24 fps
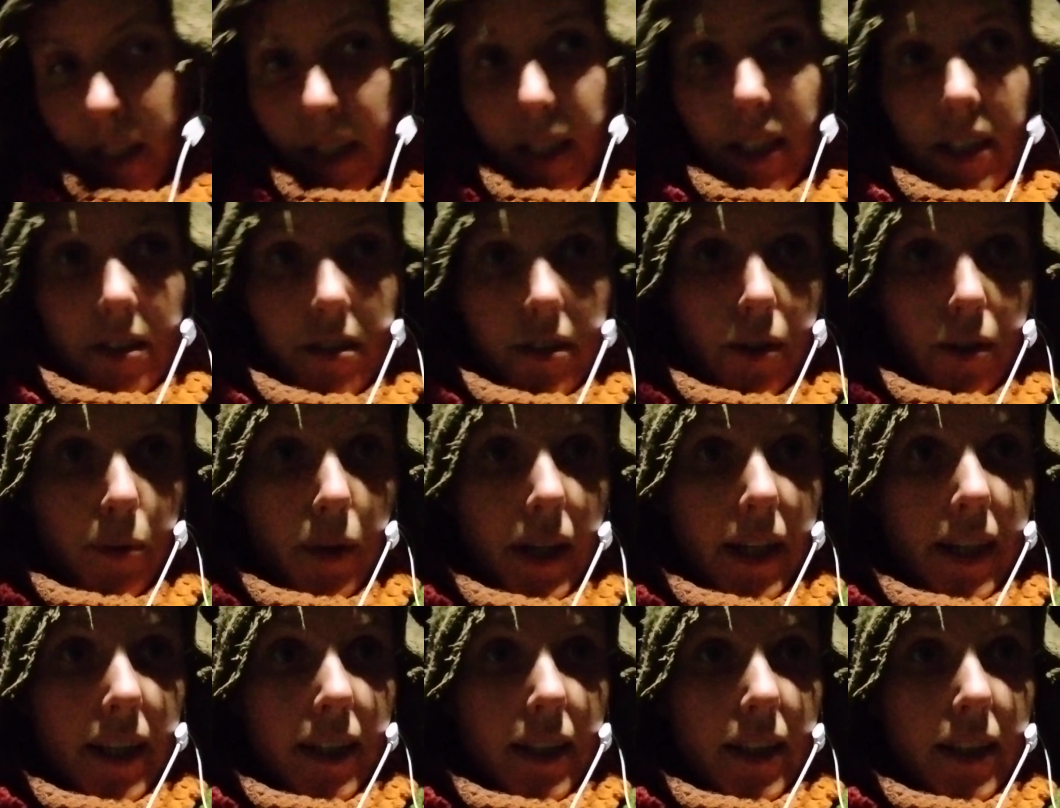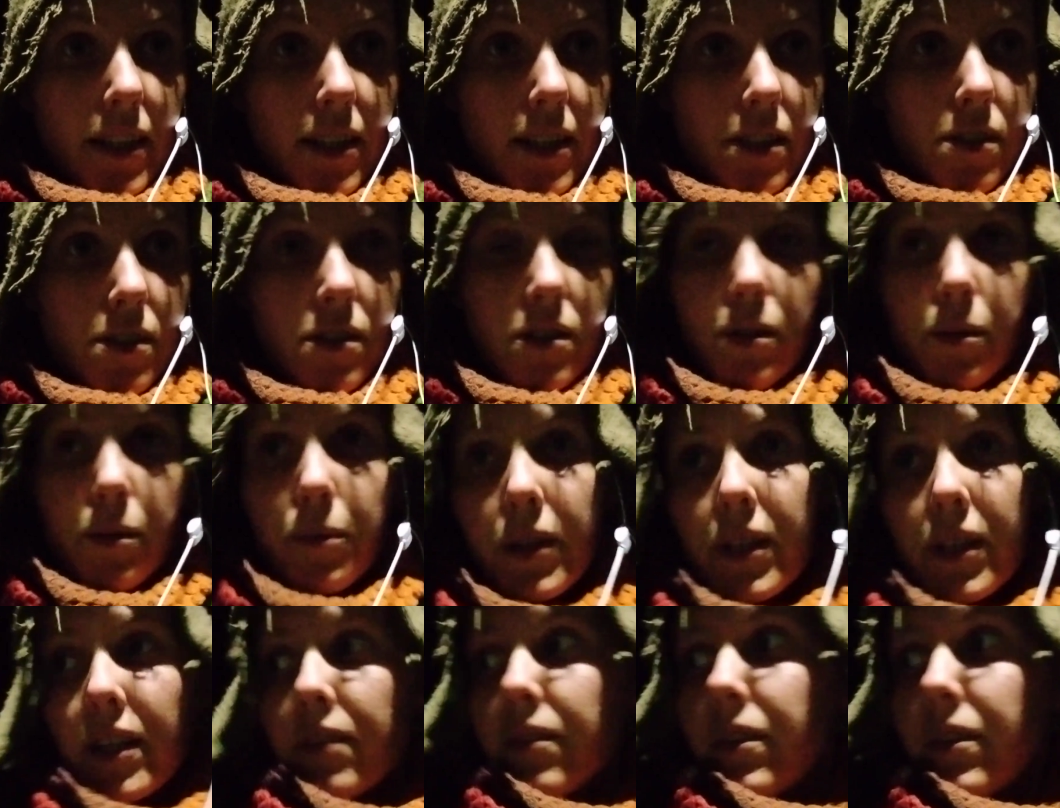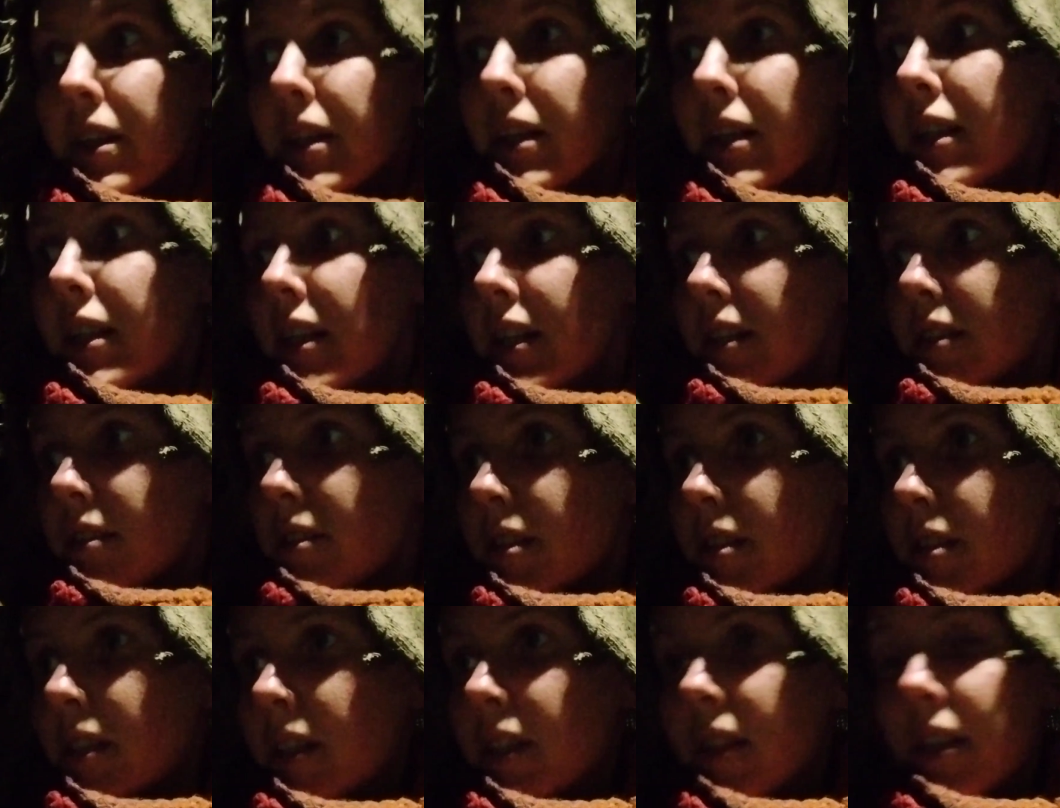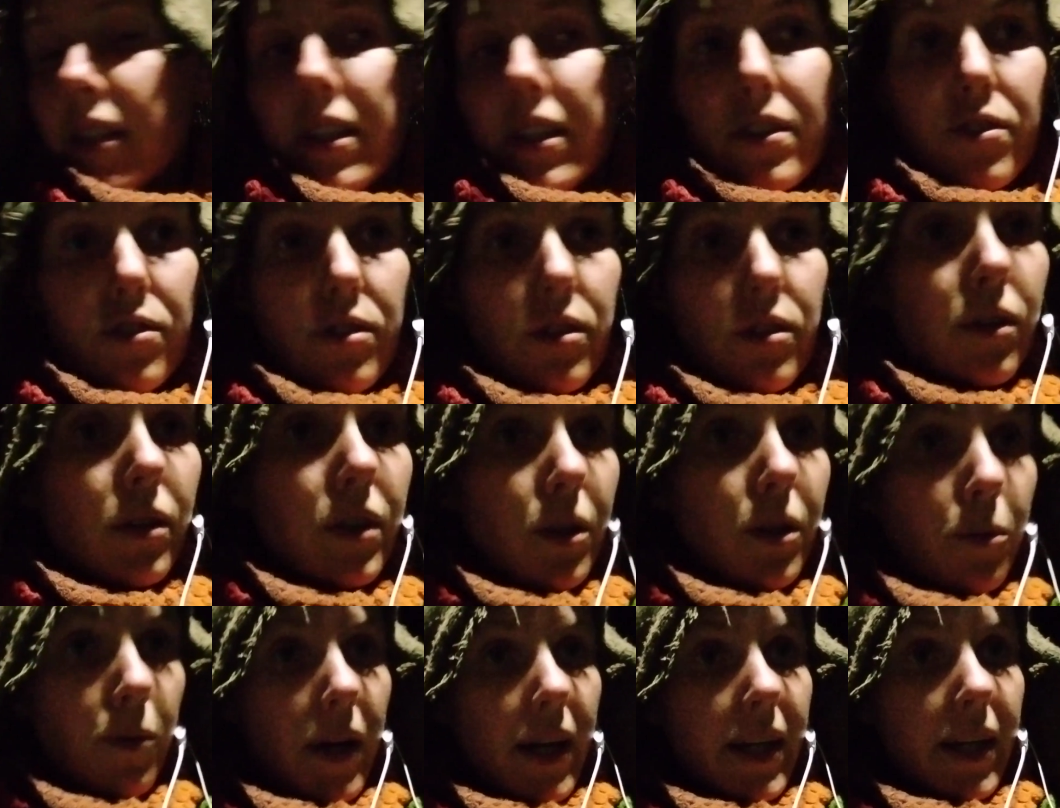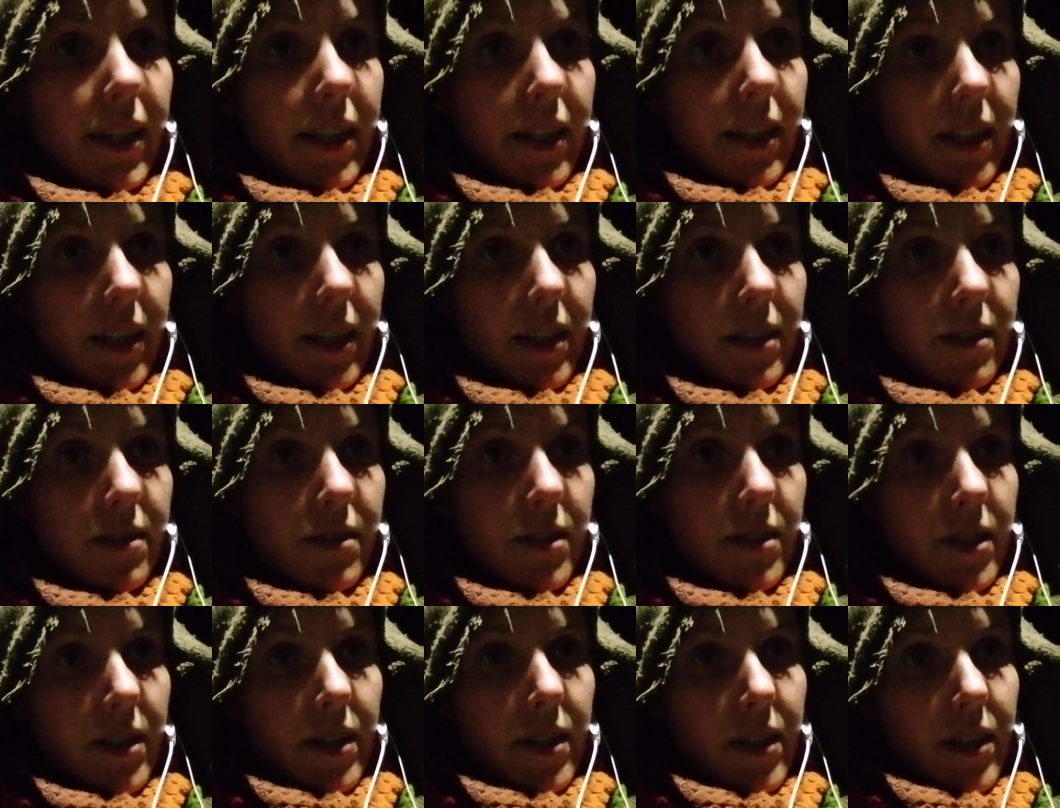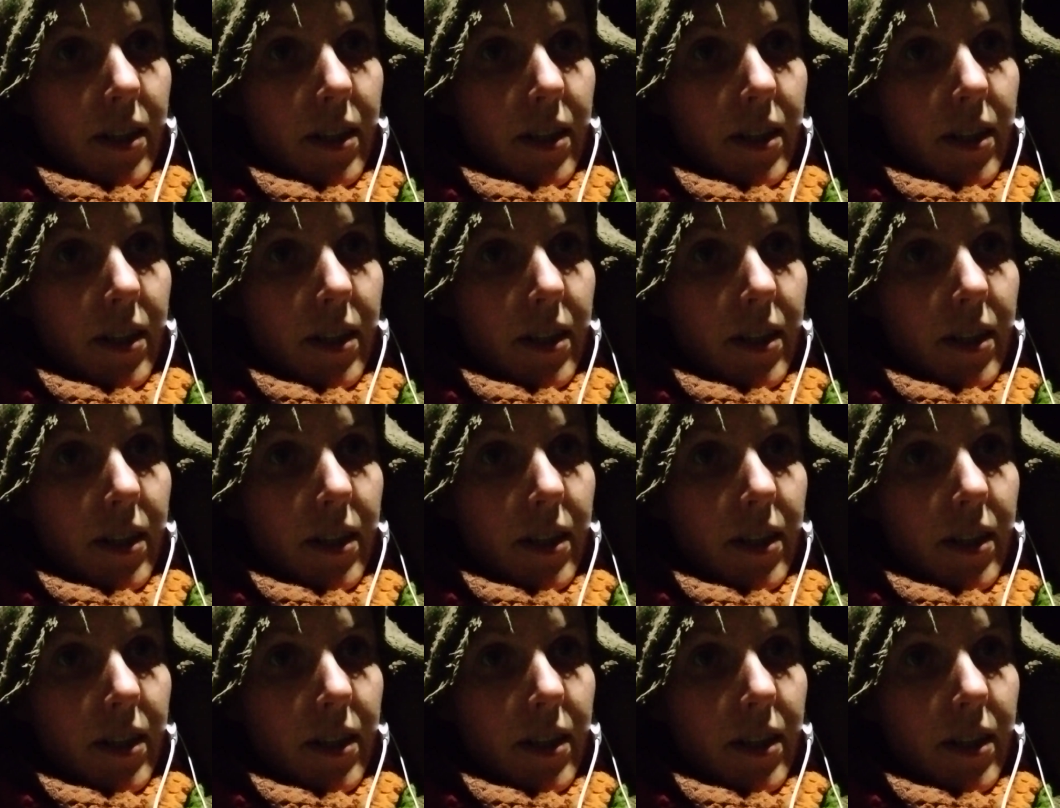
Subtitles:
is the way it is, whatever it is, it's all the way it is.